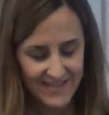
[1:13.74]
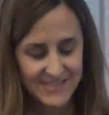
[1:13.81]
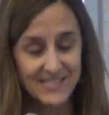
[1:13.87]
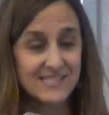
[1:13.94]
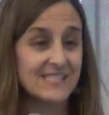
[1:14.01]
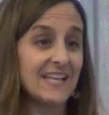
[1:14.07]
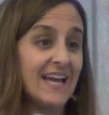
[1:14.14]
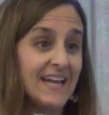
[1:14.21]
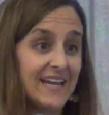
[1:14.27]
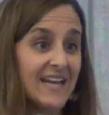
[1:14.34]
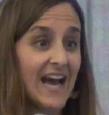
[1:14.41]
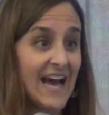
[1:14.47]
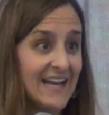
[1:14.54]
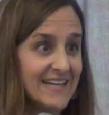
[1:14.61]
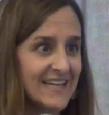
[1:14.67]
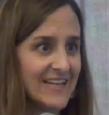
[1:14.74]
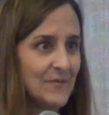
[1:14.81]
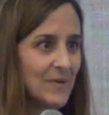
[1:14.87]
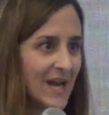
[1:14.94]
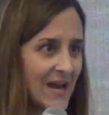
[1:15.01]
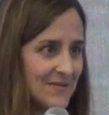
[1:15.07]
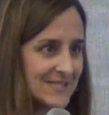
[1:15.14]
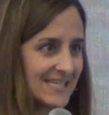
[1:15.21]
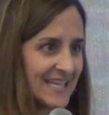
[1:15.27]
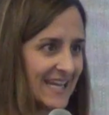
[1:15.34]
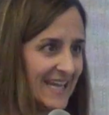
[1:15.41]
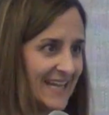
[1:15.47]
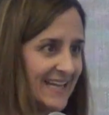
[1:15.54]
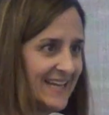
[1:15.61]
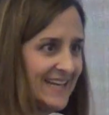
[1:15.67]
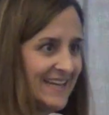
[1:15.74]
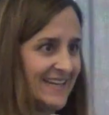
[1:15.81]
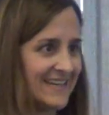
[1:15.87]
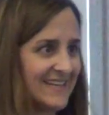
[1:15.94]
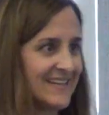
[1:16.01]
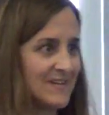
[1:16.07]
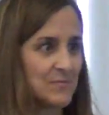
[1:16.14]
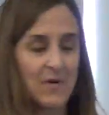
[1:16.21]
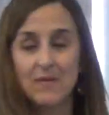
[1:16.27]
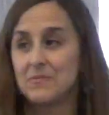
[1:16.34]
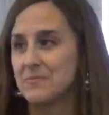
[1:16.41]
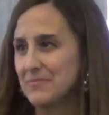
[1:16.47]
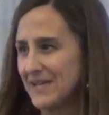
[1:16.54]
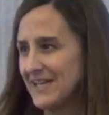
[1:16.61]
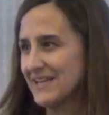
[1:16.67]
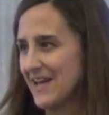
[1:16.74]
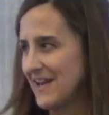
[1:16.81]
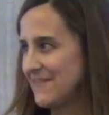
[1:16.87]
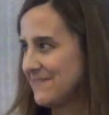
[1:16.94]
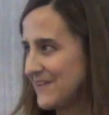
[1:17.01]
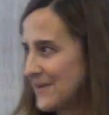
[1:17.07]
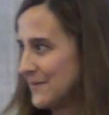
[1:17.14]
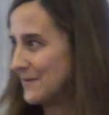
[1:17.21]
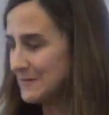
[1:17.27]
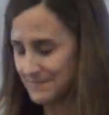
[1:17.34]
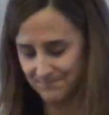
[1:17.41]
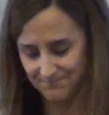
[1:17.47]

just like I did when I was a kid and probably a lot of you.